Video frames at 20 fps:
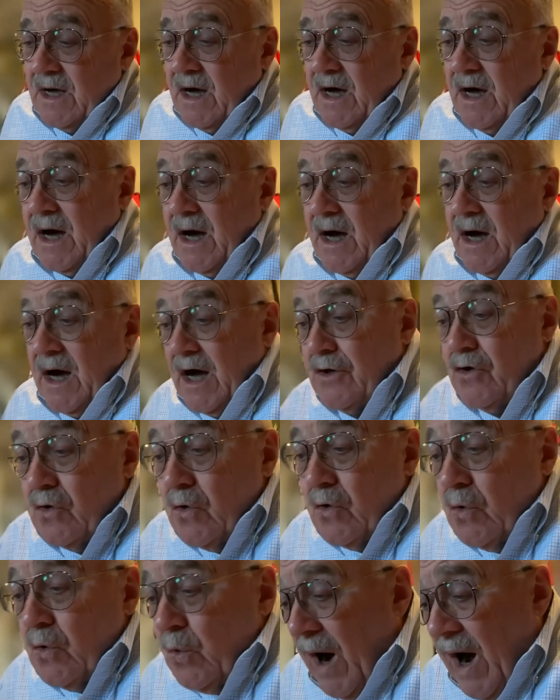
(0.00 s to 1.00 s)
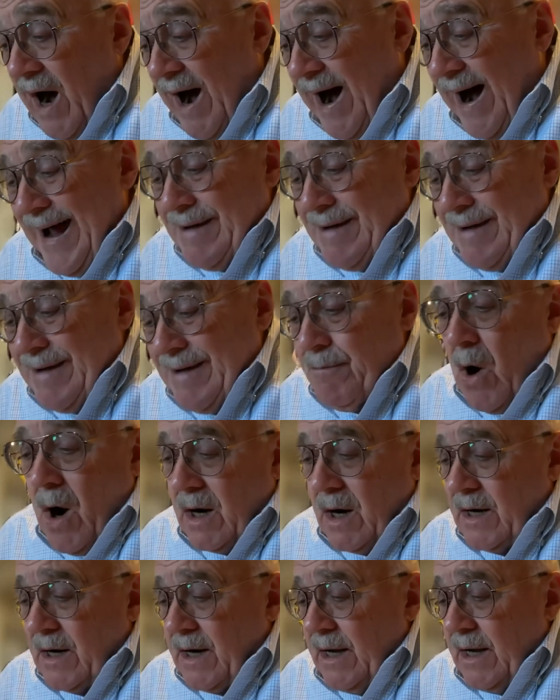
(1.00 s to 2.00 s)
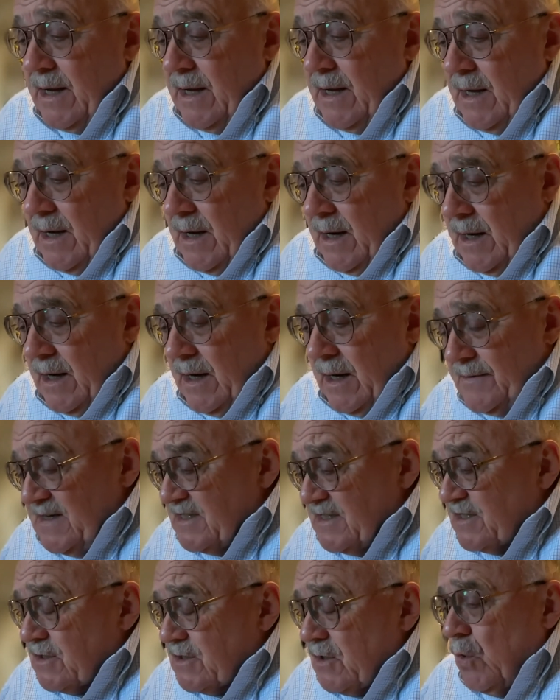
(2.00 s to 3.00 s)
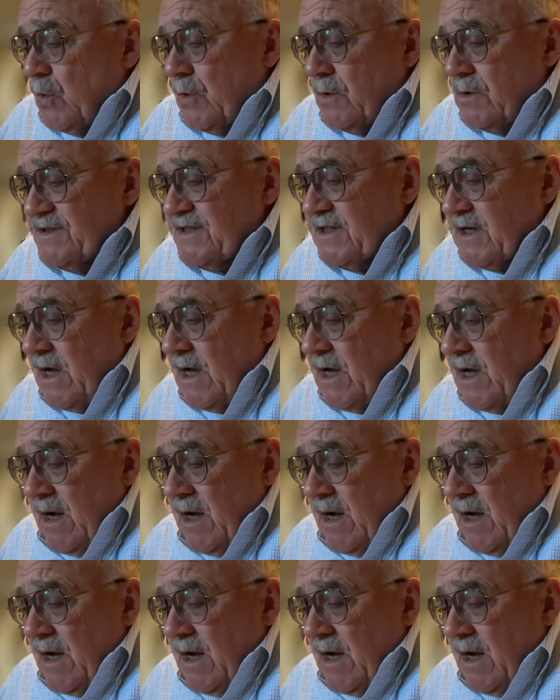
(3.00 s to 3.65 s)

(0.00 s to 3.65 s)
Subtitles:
a new high mark on these totals.